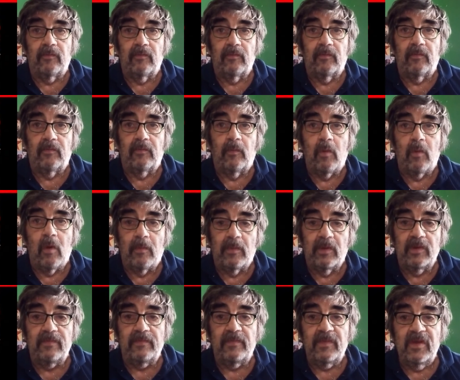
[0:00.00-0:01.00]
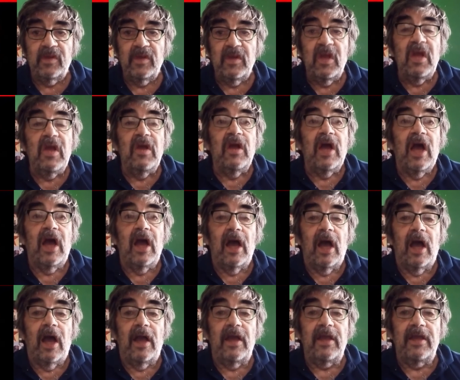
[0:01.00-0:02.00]
Woman.
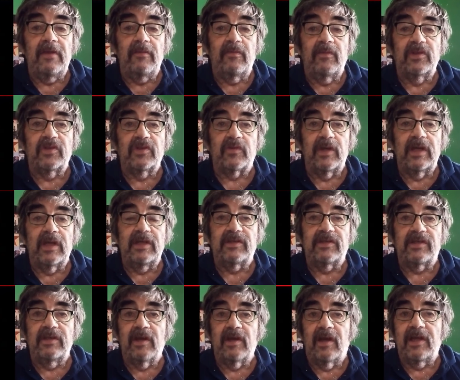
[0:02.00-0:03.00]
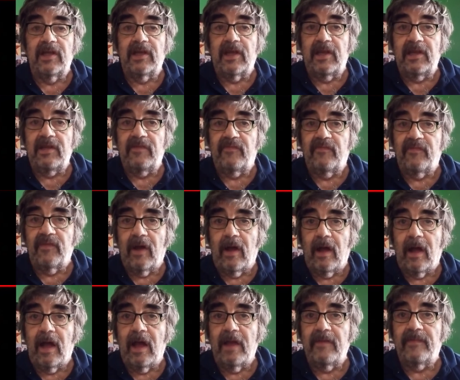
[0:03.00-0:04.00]
It was released in 1985.